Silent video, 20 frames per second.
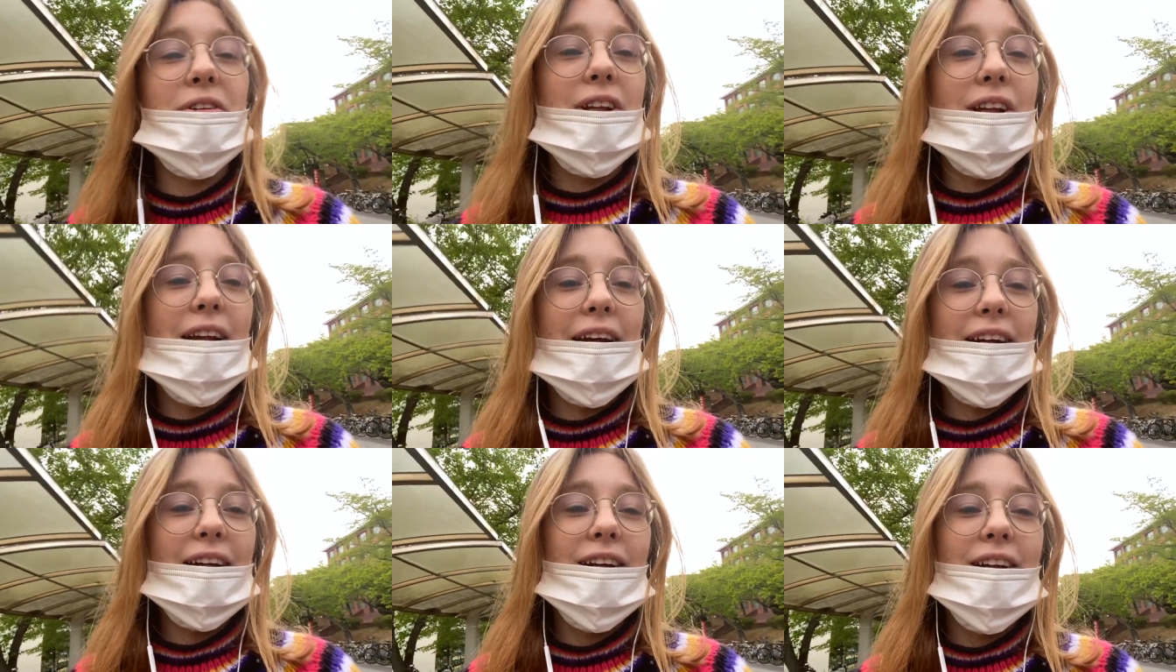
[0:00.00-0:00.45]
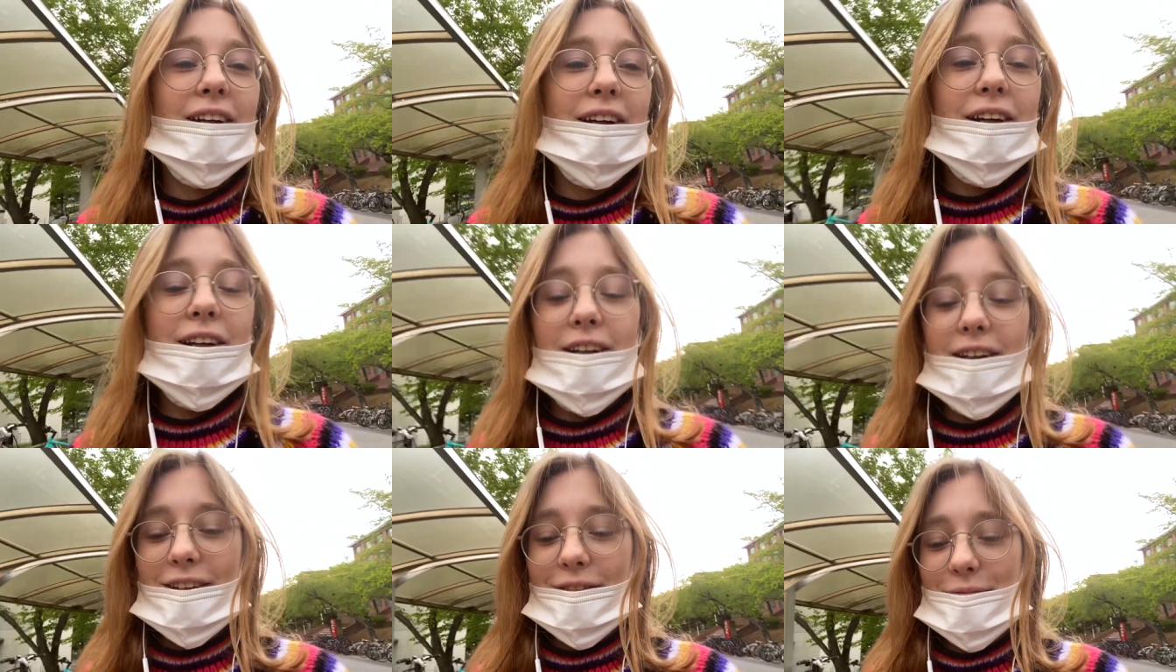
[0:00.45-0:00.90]
like
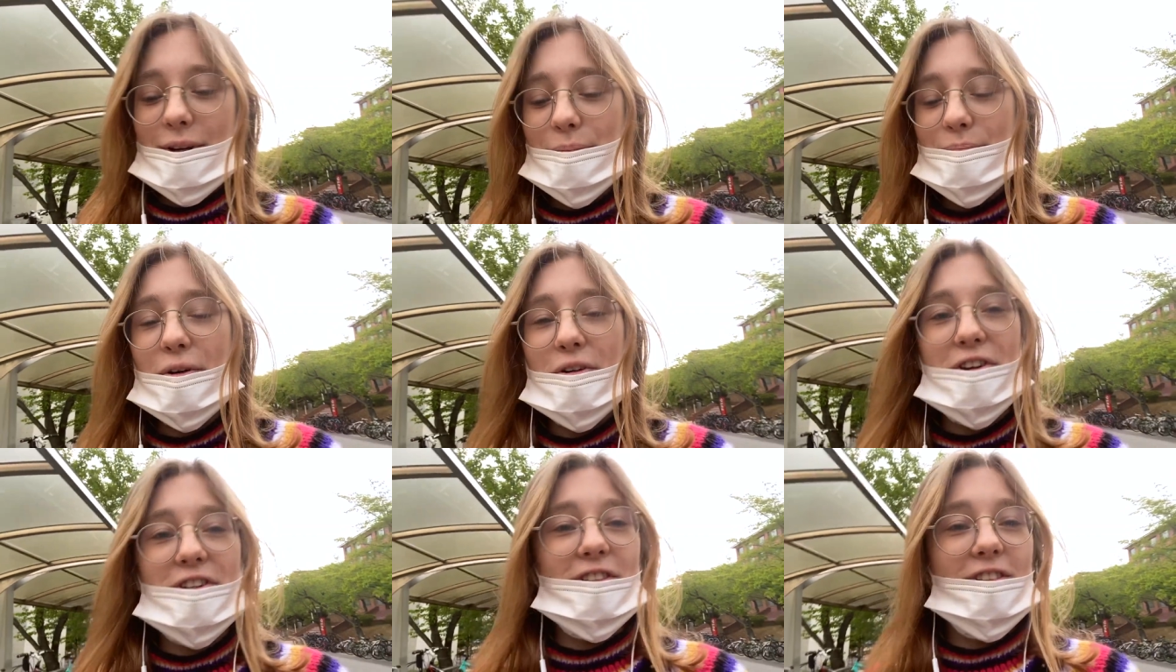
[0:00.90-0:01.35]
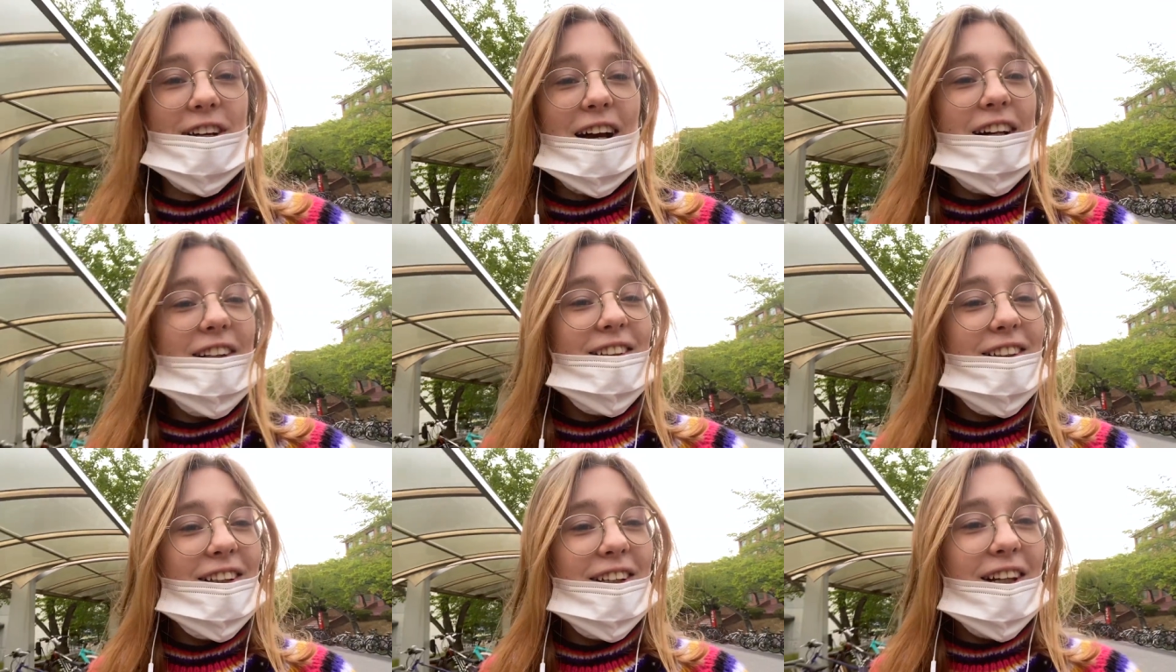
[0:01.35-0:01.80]
my
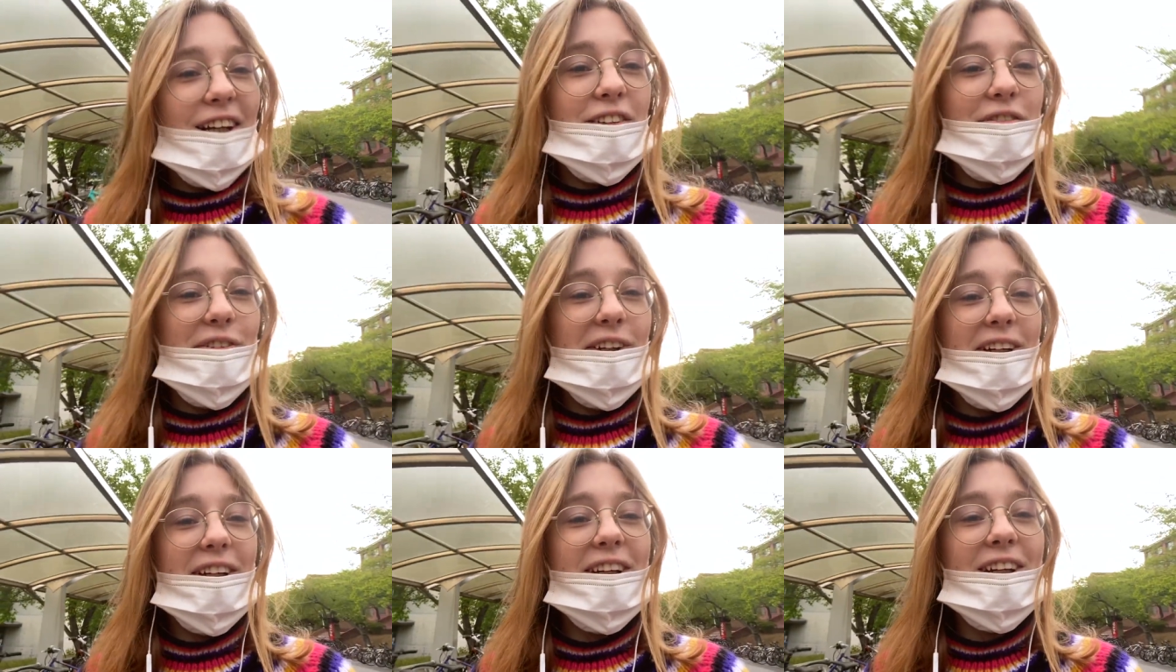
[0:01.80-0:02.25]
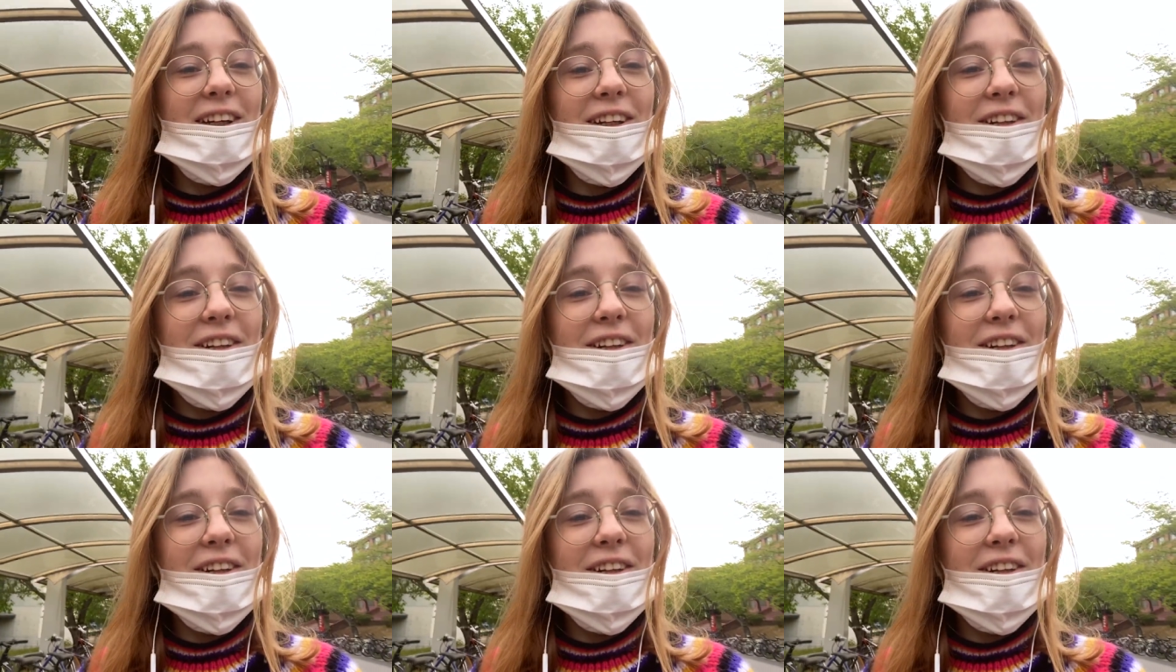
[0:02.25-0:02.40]
personality, I think.